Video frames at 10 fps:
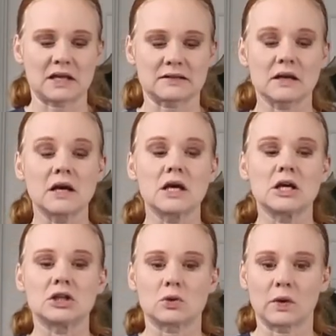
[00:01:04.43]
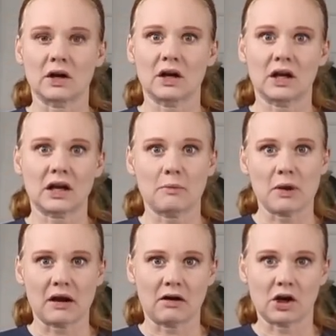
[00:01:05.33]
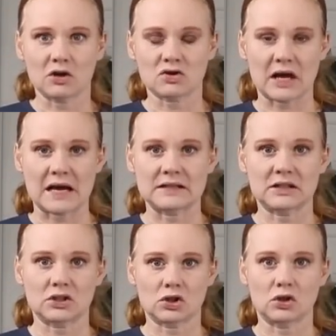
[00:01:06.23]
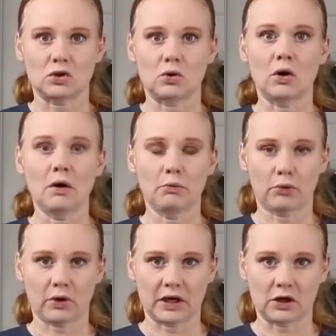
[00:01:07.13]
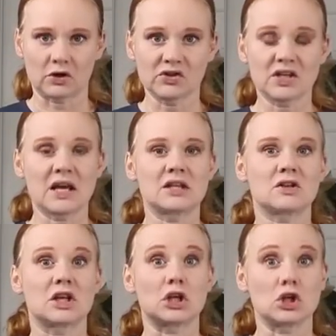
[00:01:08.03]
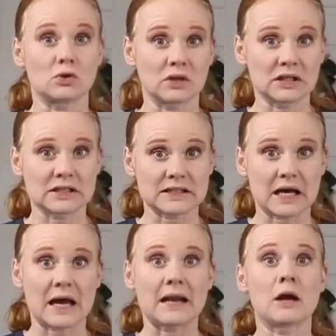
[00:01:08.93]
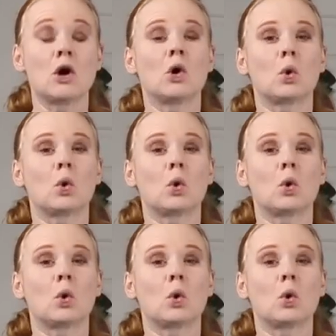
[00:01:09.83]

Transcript: this. So we are going to compare and contrast the two printers so that you can decide